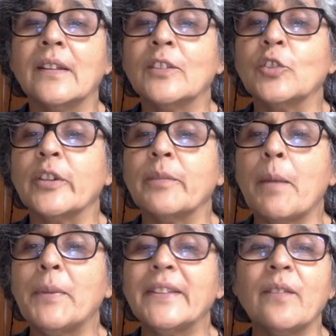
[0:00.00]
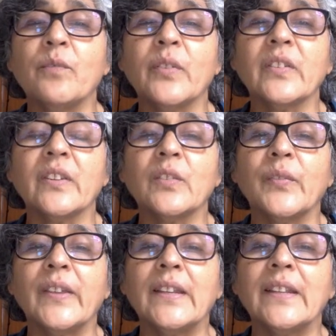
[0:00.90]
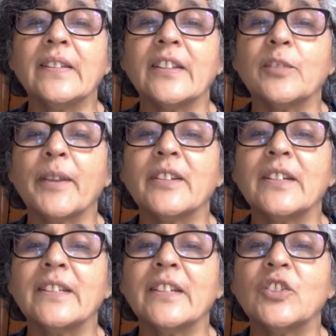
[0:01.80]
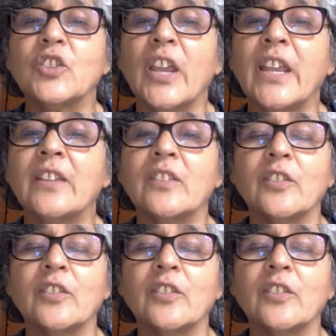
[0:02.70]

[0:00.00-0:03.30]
So remember the emphasis, feelings, especially the change,